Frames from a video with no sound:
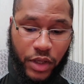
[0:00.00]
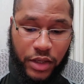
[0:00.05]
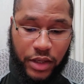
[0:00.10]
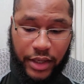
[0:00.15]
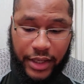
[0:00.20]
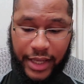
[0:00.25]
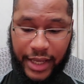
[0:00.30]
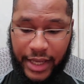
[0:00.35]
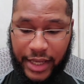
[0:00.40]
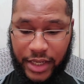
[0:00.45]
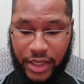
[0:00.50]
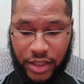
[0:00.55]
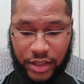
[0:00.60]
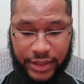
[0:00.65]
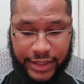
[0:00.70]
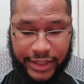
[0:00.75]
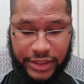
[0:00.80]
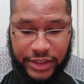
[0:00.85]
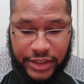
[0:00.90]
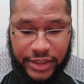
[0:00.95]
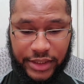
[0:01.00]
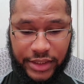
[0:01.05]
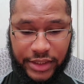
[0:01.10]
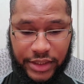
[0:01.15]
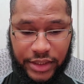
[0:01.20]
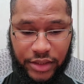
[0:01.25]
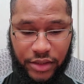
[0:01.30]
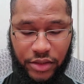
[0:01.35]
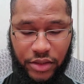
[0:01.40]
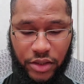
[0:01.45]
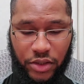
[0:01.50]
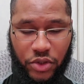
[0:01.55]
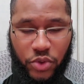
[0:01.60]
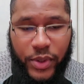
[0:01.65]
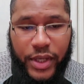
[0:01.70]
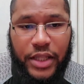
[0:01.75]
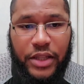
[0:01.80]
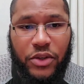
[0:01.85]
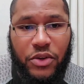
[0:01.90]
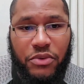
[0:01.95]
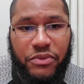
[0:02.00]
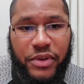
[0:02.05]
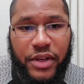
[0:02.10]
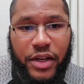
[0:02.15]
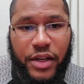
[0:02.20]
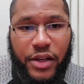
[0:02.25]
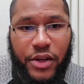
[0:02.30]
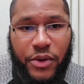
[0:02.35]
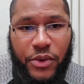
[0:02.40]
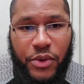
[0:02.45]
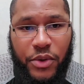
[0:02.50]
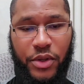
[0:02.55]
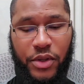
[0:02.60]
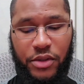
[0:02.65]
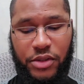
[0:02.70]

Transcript: again, that's just quick little video